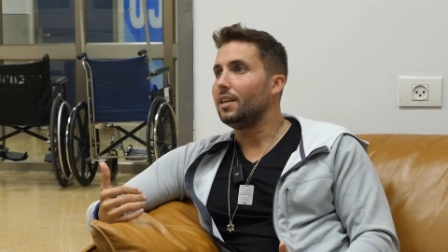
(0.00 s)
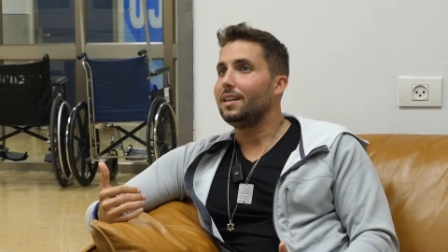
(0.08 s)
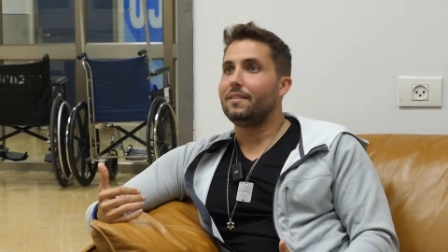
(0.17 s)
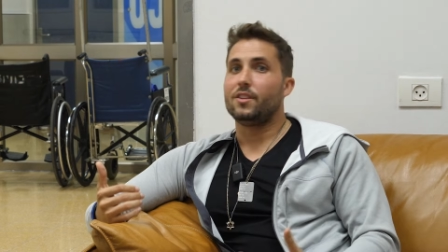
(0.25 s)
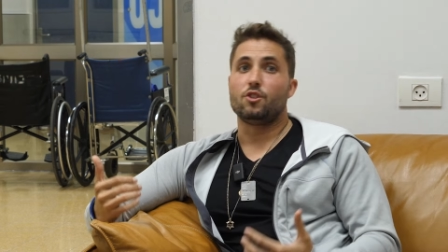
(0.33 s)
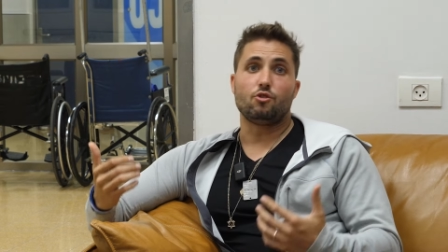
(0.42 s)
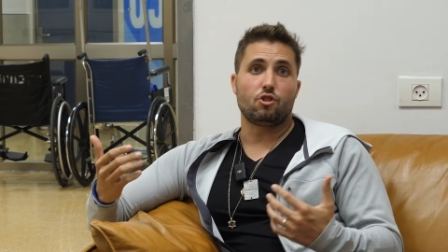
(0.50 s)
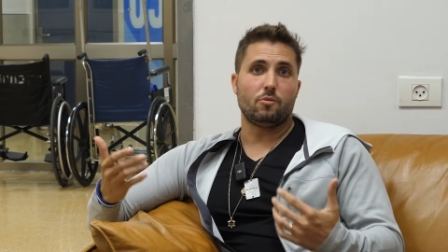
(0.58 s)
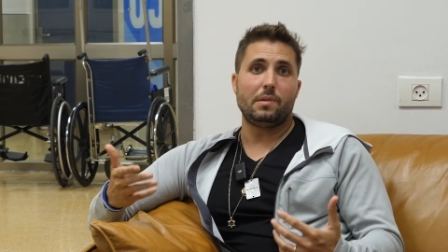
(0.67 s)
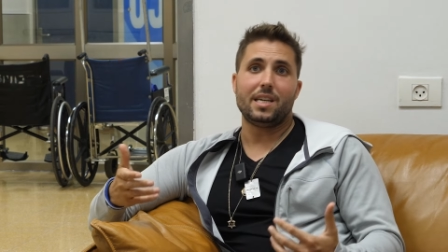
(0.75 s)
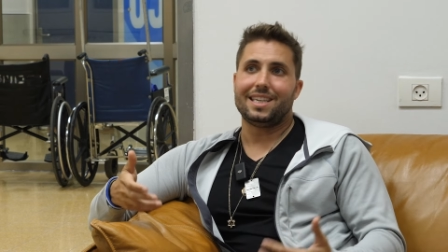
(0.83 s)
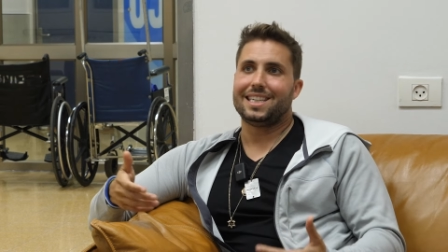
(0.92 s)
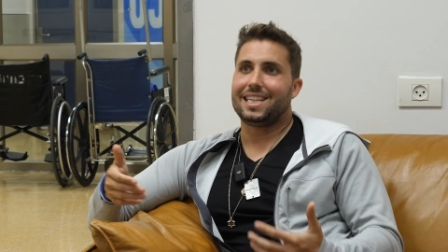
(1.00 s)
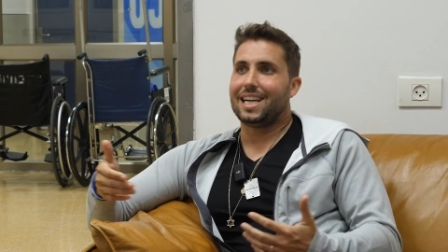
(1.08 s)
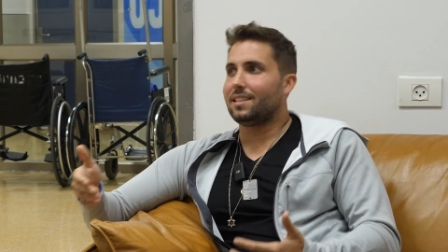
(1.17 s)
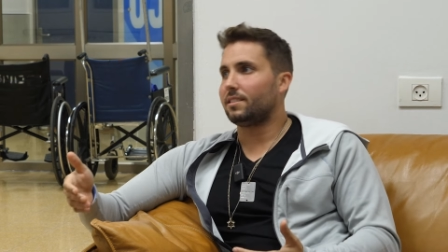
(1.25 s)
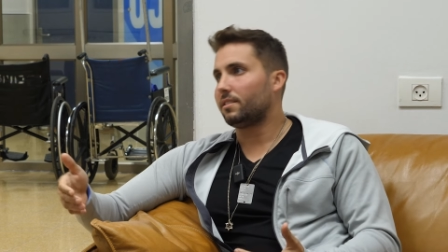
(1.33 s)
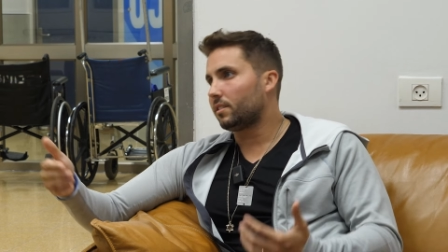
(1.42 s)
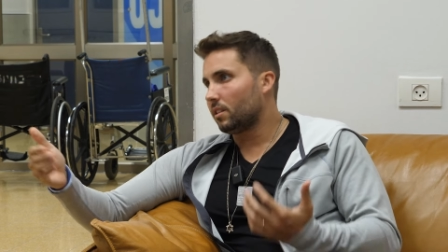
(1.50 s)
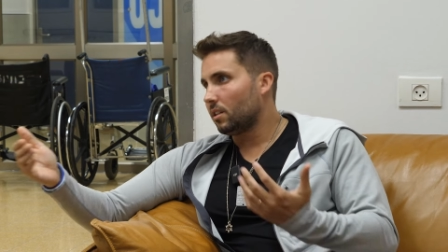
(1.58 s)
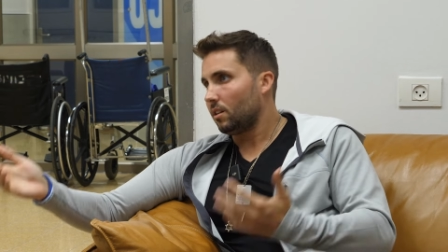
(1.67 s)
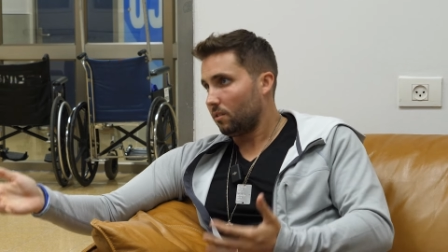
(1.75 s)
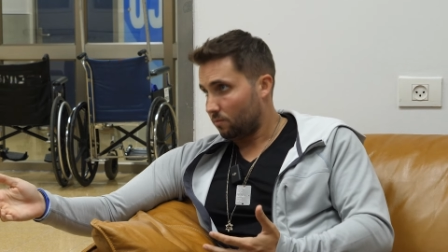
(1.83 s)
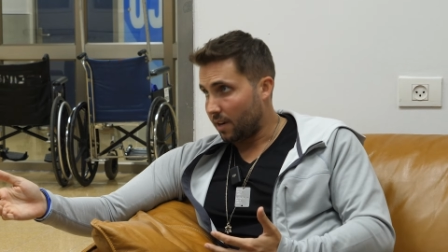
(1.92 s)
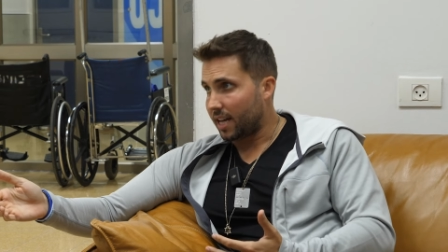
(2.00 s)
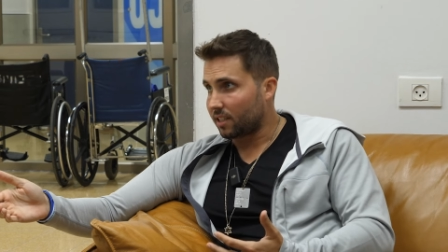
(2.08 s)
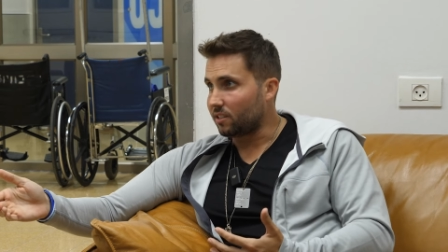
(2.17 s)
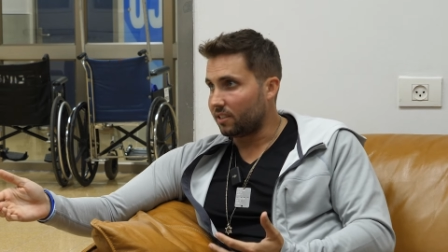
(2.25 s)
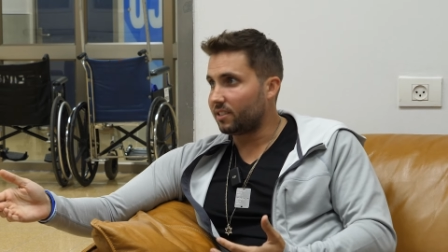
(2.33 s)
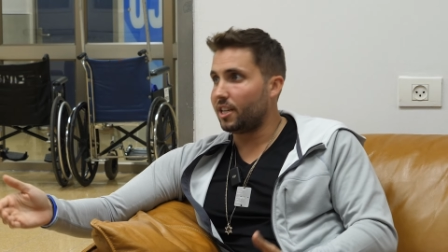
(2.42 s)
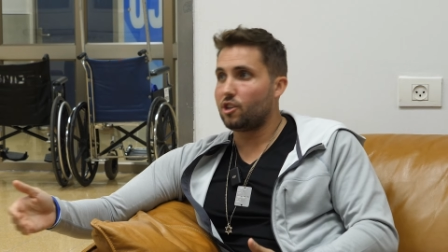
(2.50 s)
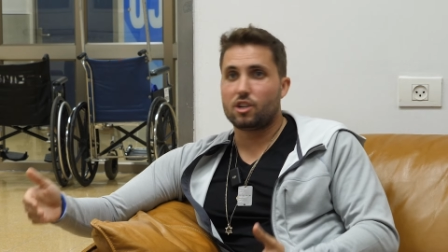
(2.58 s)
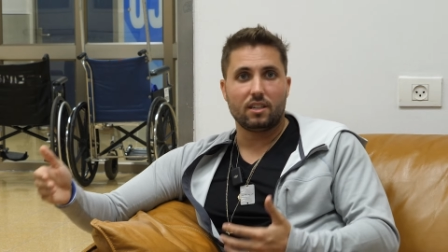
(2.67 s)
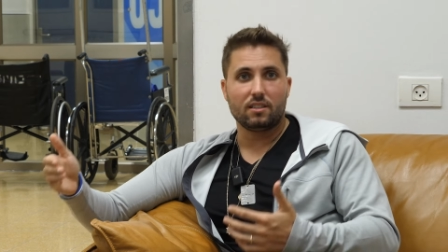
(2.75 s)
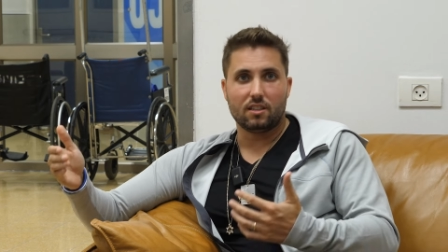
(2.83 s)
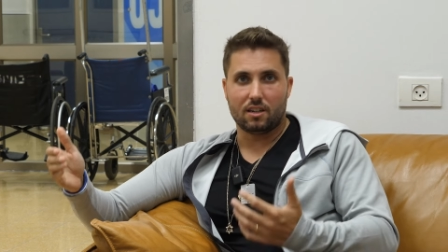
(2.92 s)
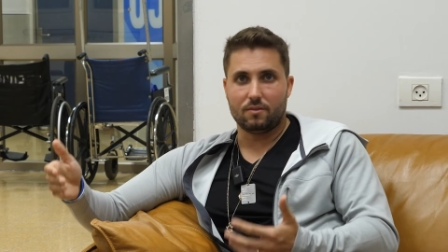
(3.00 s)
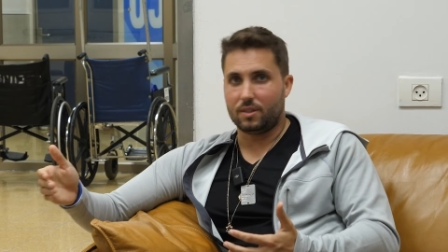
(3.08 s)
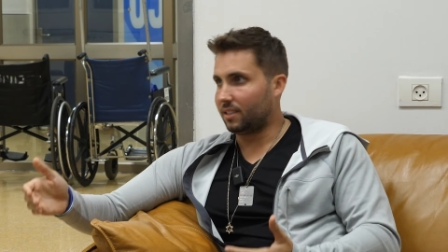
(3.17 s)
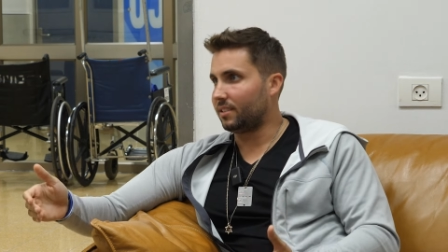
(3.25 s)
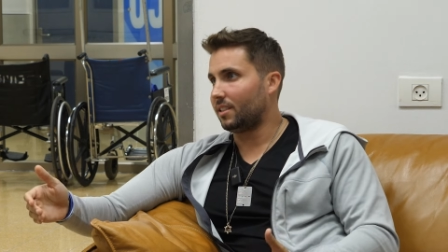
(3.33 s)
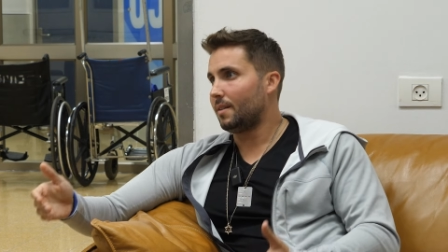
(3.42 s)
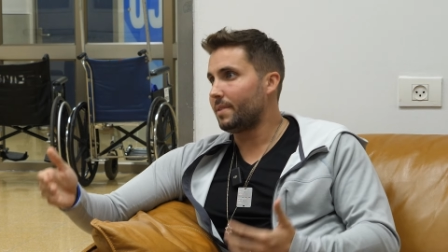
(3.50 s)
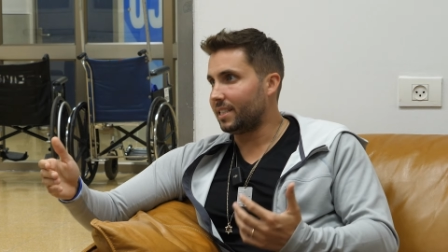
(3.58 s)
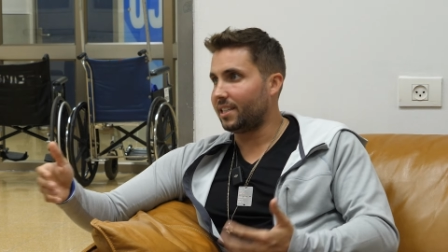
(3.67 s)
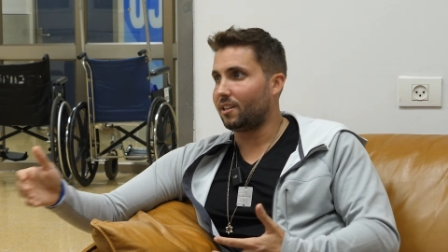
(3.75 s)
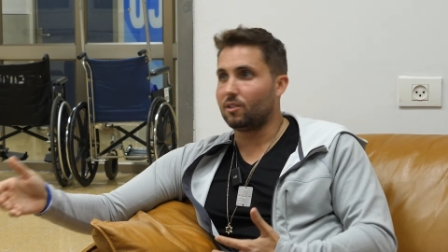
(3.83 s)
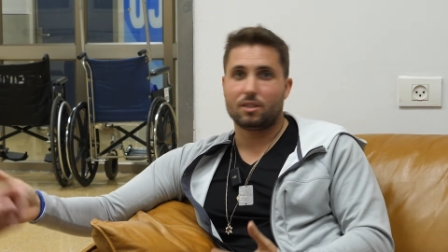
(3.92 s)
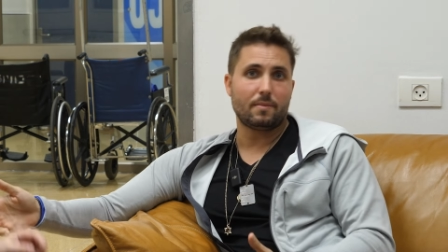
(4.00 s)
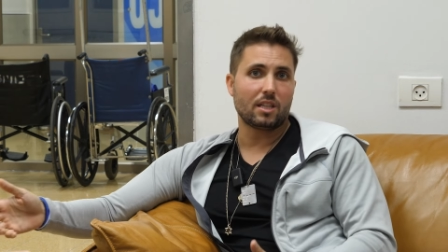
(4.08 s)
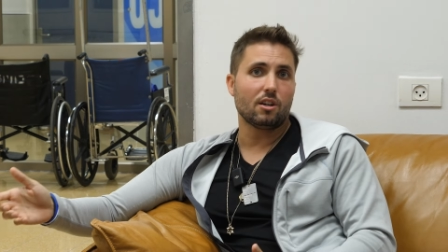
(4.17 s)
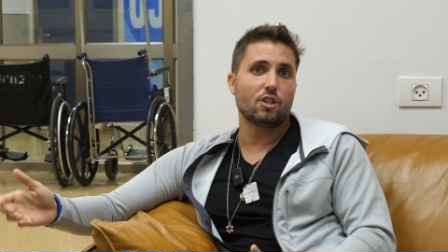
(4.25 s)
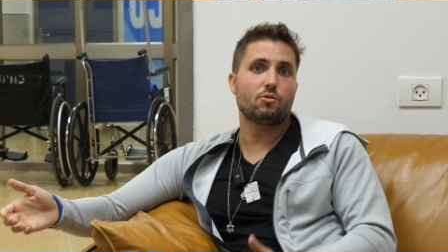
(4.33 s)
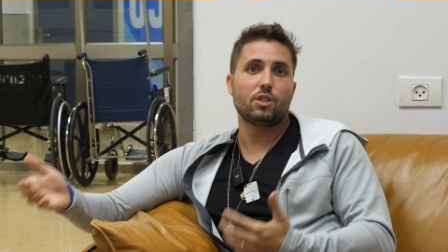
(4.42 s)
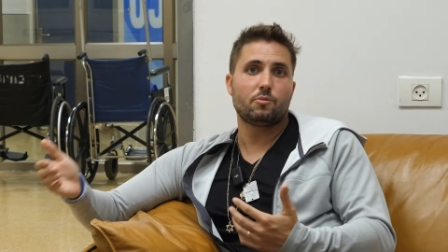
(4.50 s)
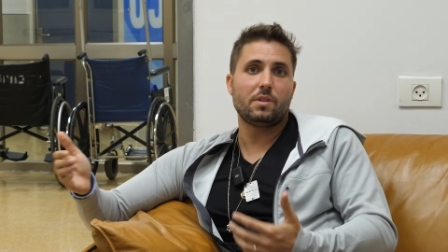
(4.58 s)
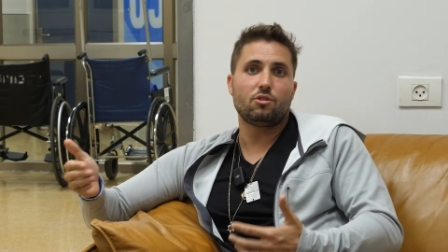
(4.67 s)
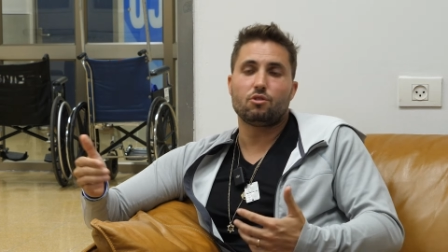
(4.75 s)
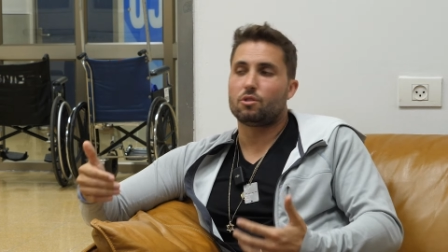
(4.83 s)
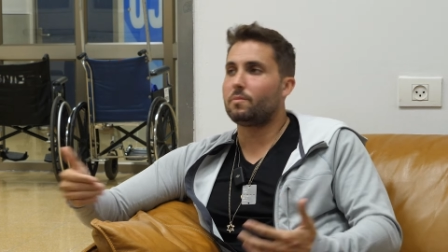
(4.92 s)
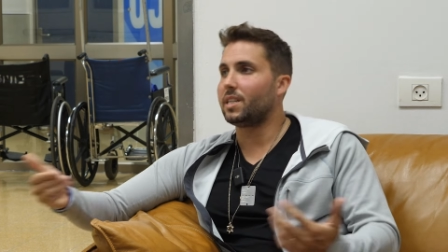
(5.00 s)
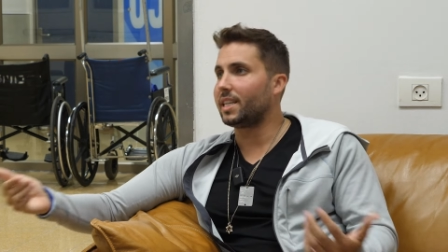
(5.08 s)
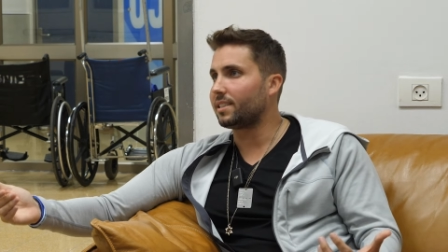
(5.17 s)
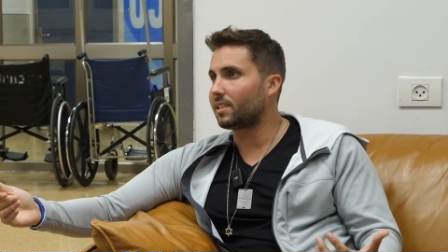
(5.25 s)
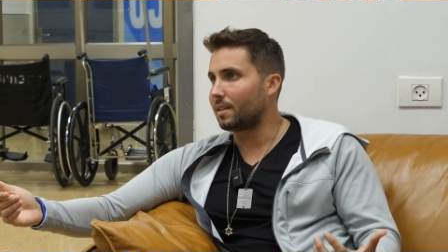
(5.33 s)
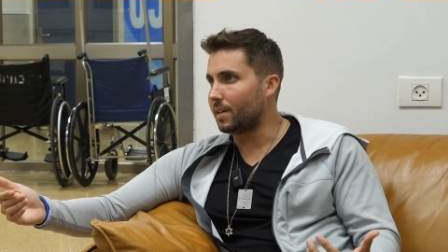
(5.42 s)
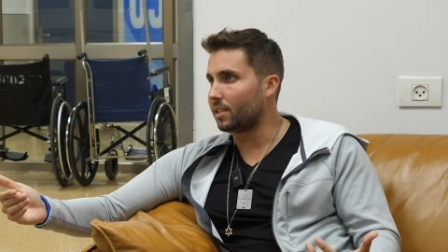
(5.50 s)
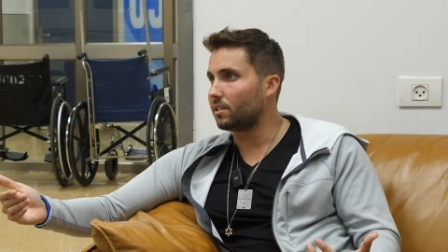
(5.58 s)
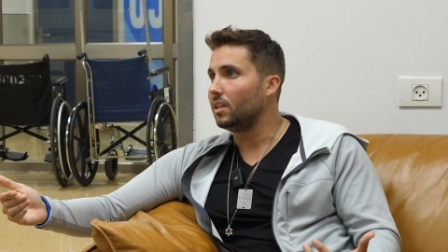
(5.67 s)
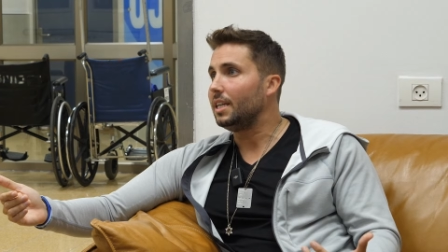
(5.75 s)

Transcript: then you should be against radicalization of Islam and terrorism at large, which means you should be against Hamas